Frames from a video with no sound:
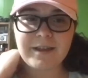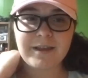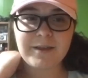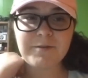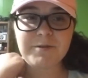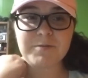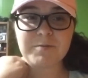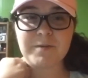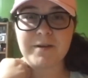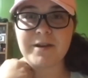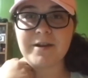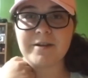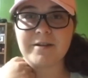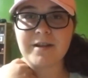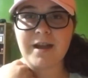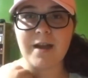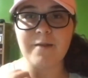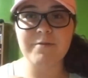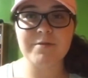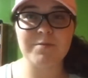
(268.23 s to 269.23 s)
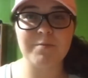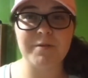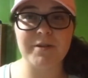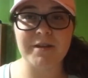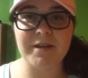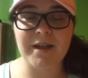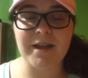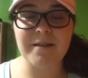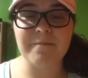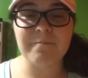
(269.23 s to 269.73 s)
It was weird. I was a
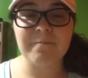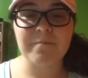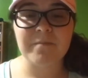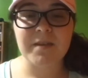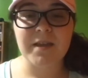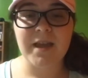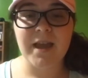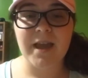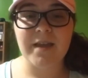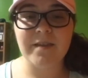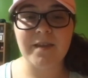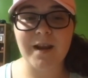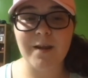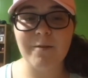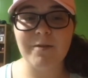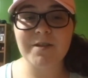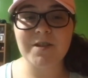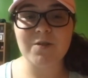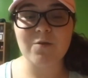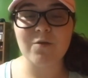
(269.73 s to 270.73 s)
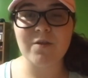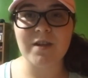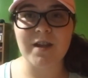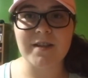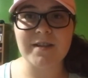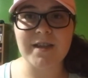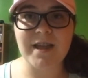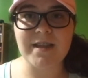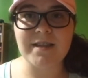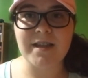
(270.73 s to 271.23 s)
weird kid. And then I went to school the
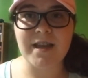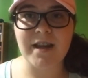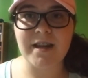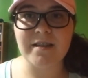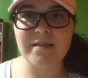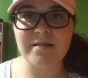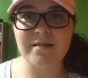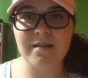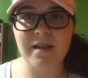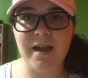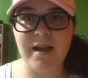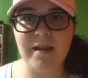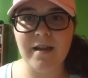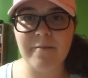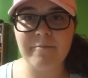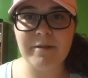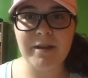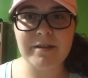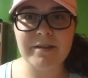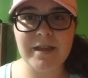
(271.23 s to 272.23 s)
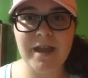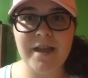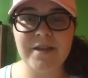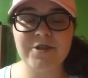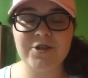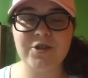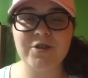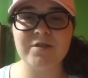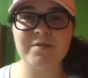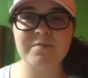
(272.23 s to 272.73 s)
next day. I said, I, I, I'm not
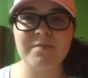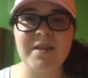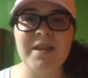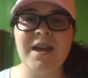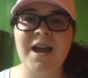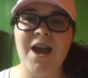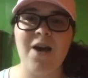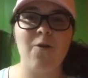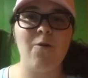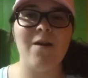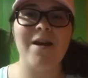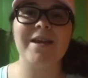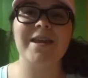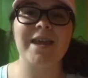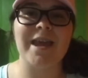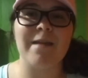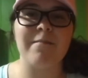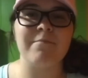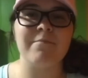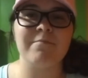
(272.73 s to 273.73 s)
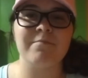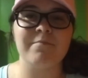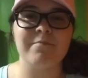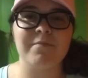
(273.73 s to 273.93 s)
dead. She goes, oh, I came.